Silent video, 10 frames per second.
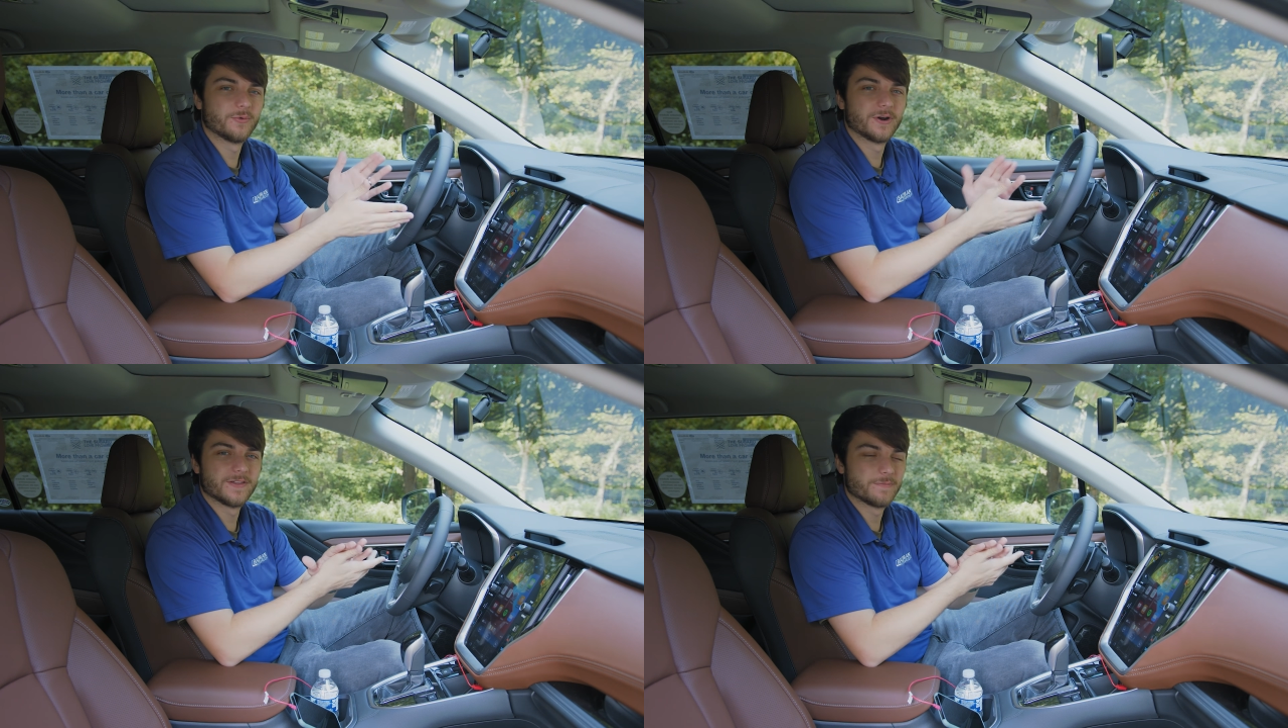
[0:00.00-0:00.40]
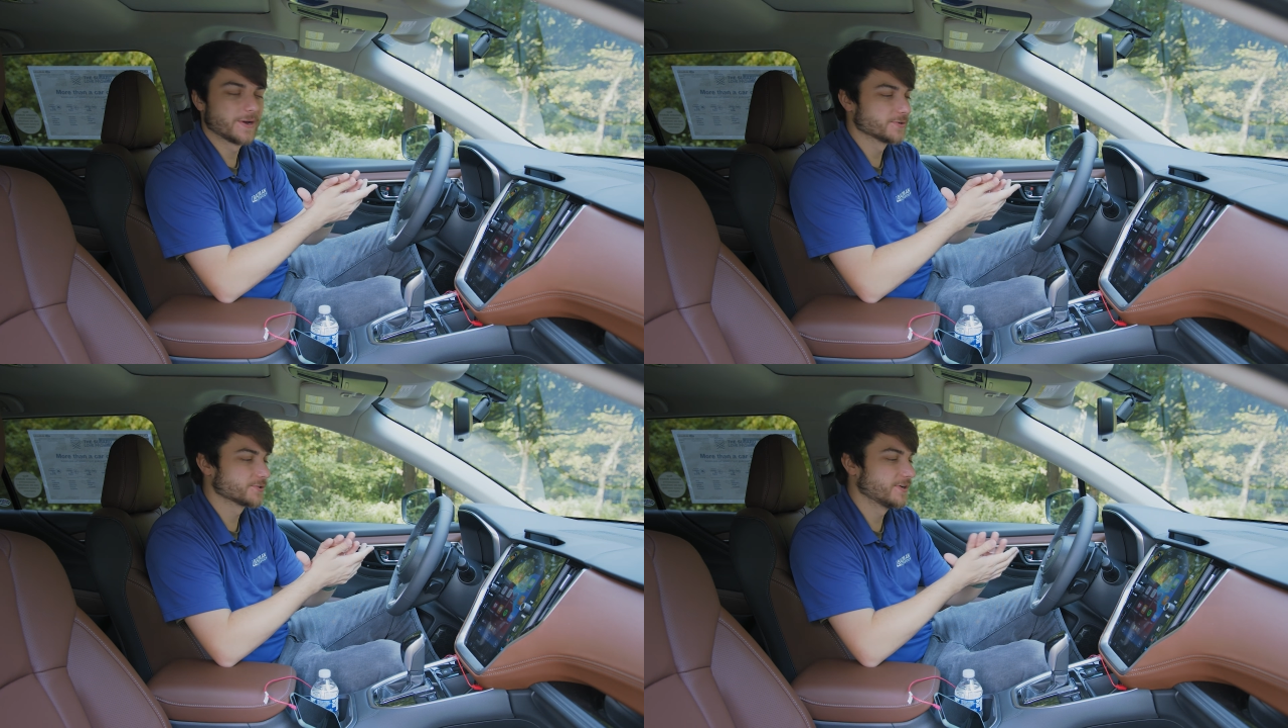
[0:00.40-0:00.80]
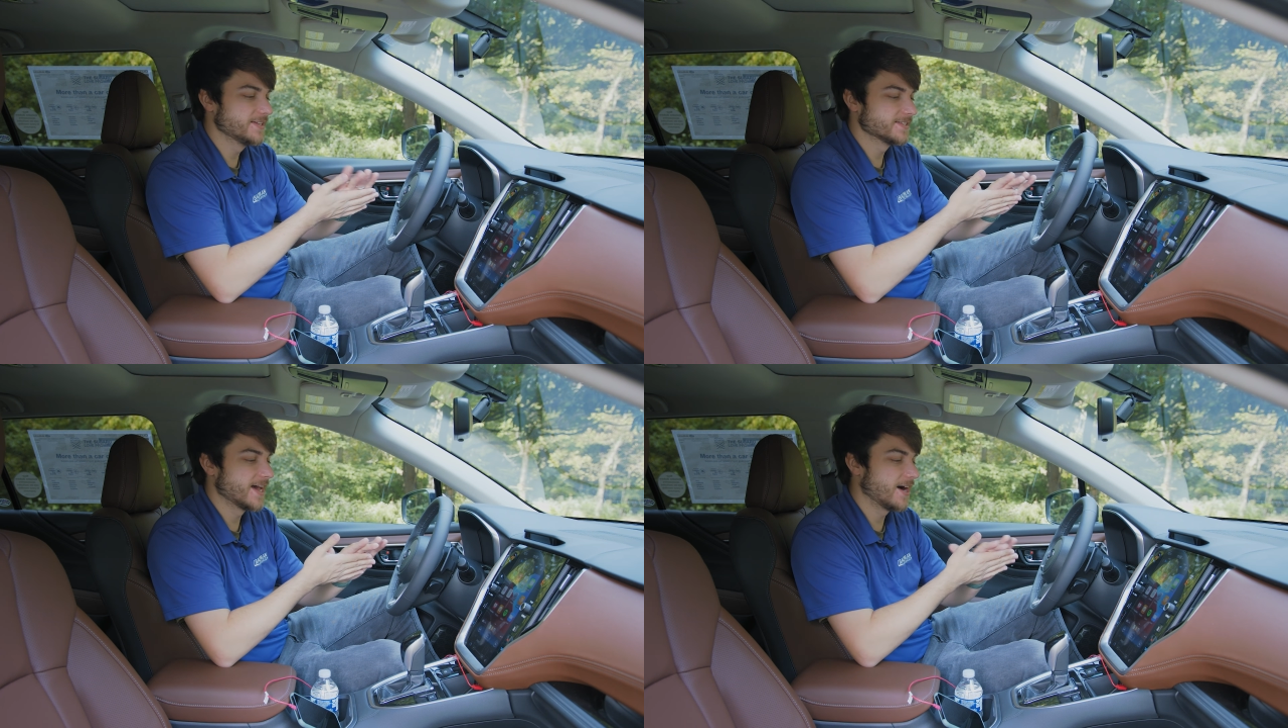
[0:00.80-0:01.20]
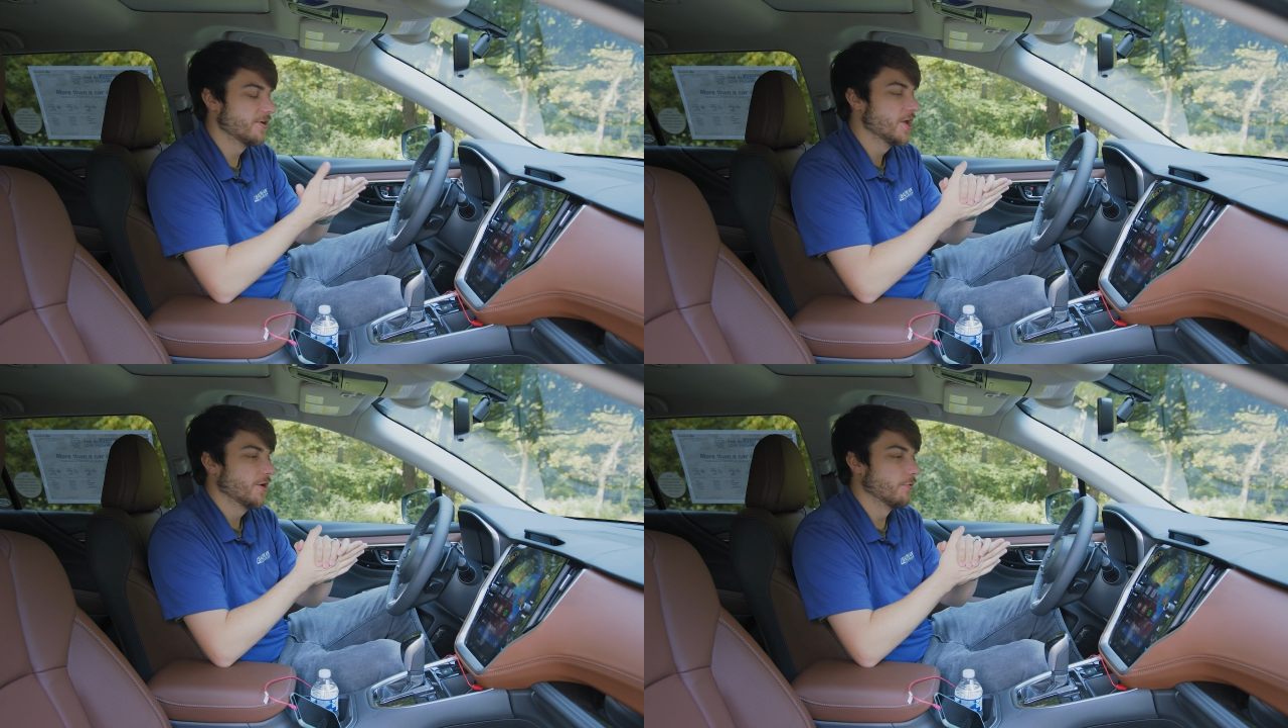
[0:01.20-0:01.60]
one of these bigger screens now,
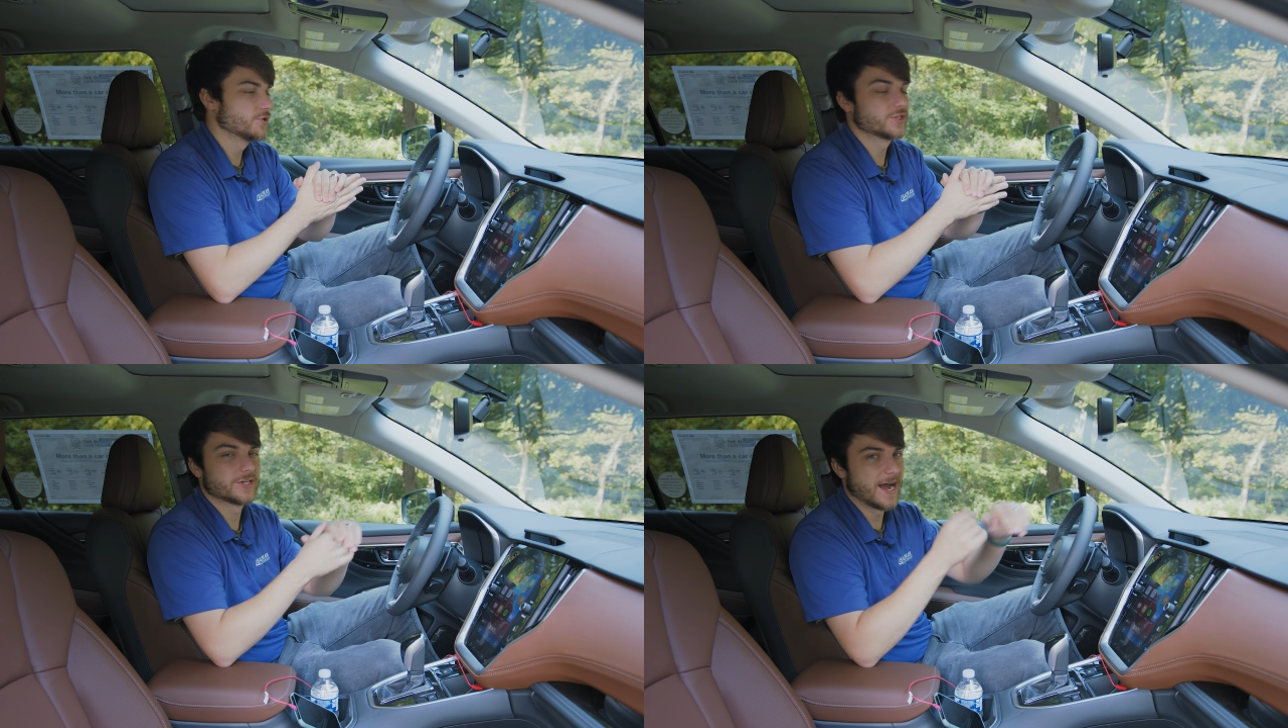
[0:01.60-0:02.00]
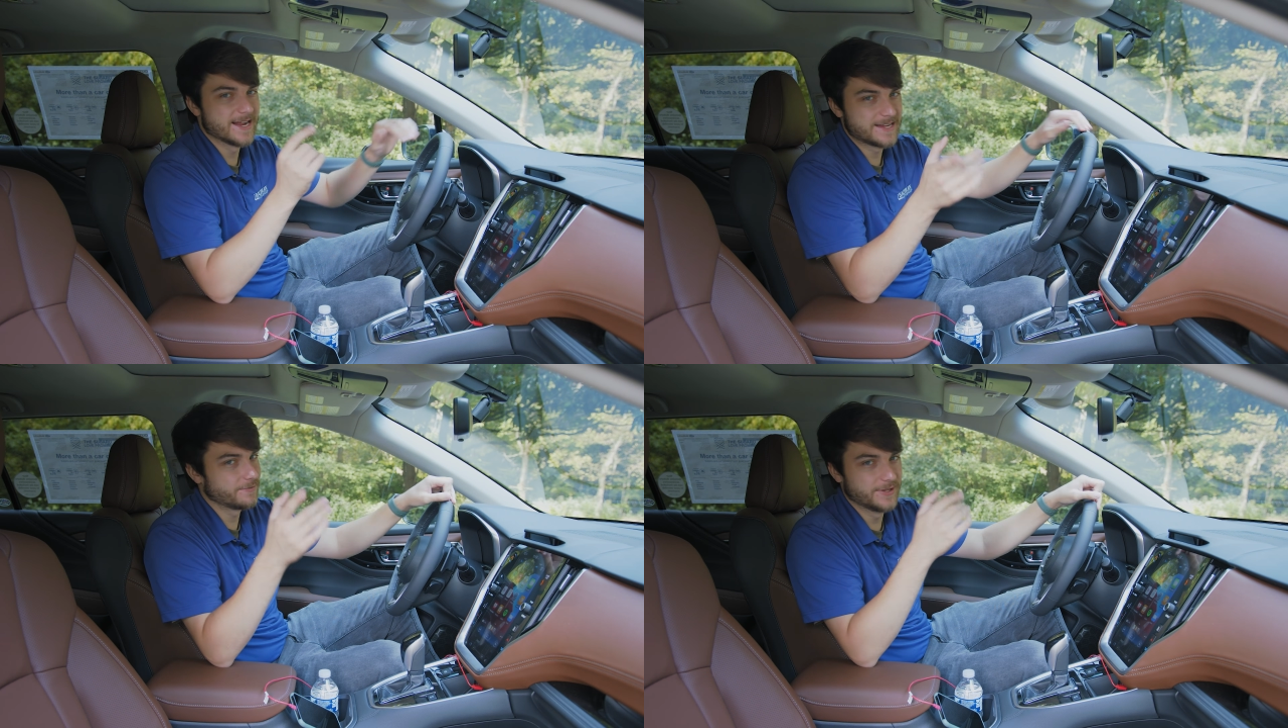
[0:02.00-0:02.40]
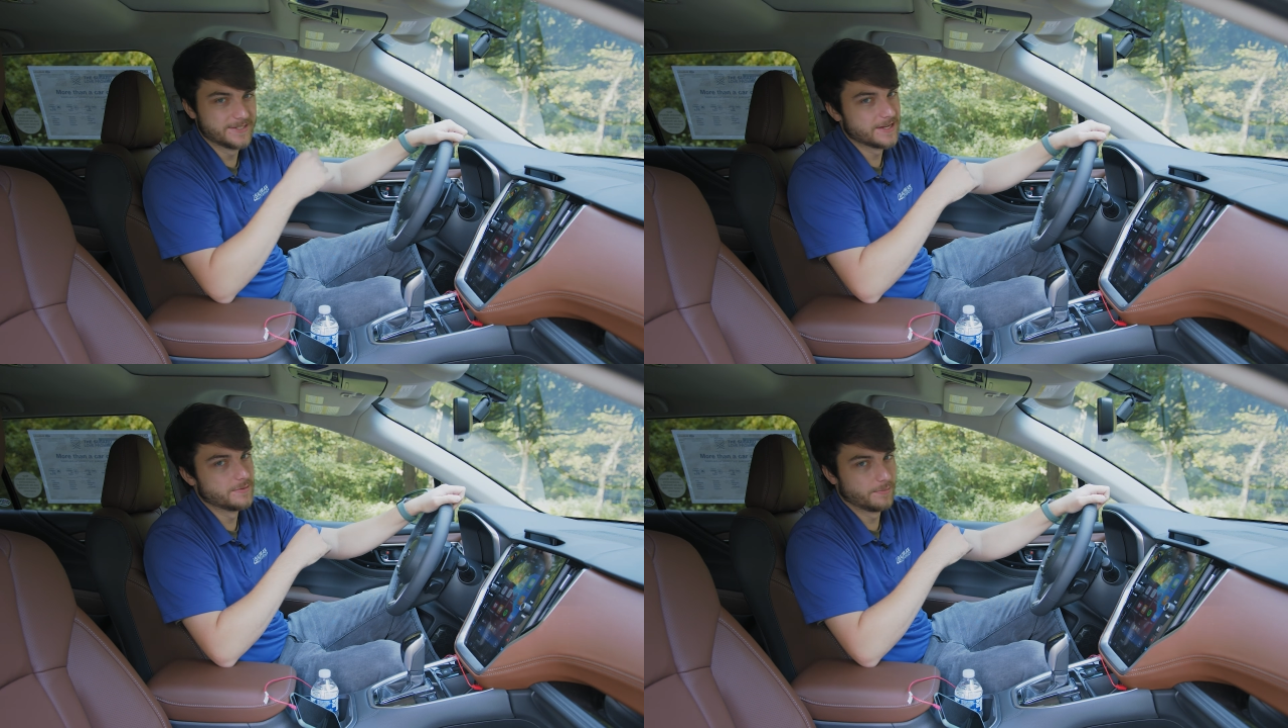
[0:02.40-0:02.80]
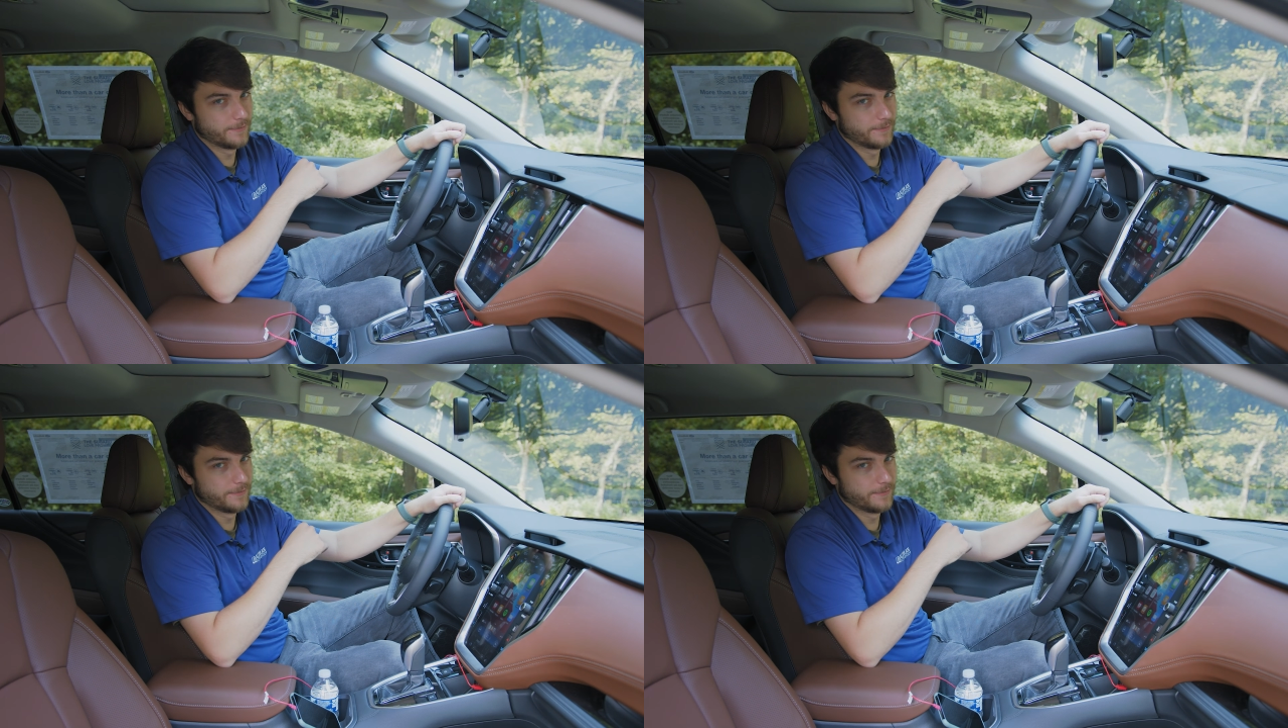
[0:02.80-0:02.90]
which I definitely didn't